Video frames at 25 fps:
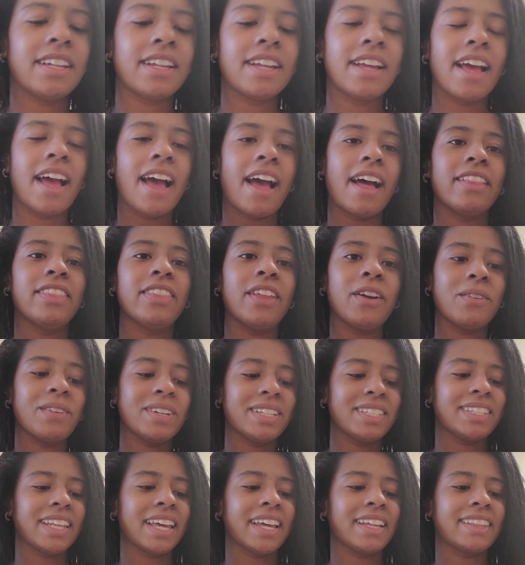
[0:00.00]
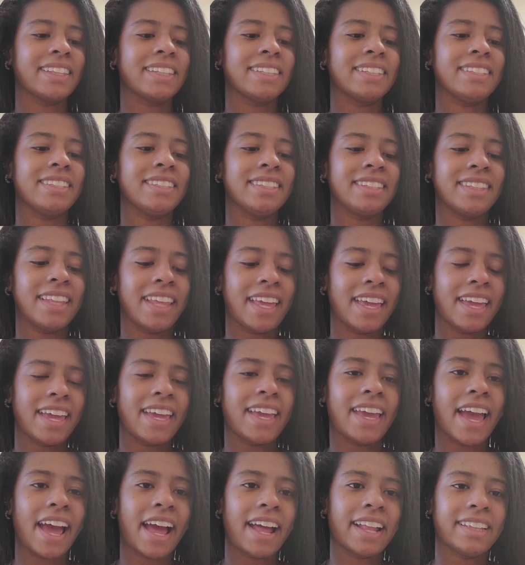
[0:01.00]
was like this thing at
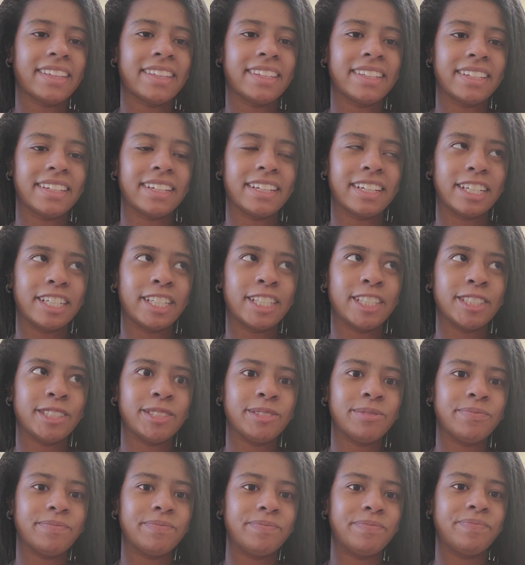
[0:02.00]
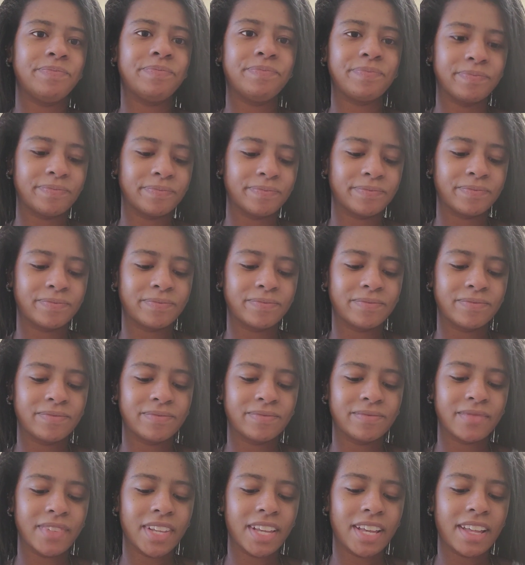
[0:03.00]
the like
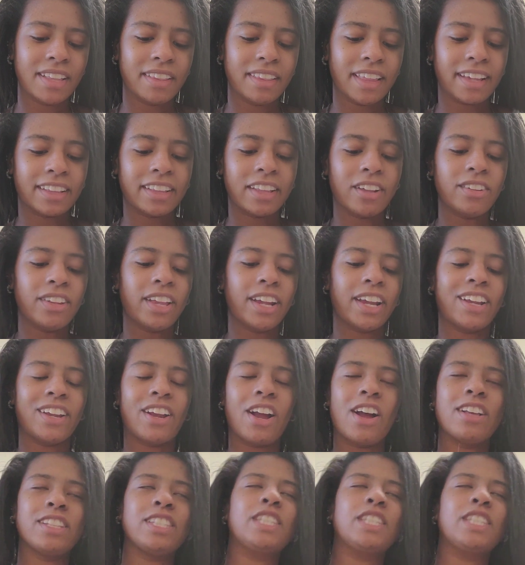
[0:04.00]
they're like constantly putting up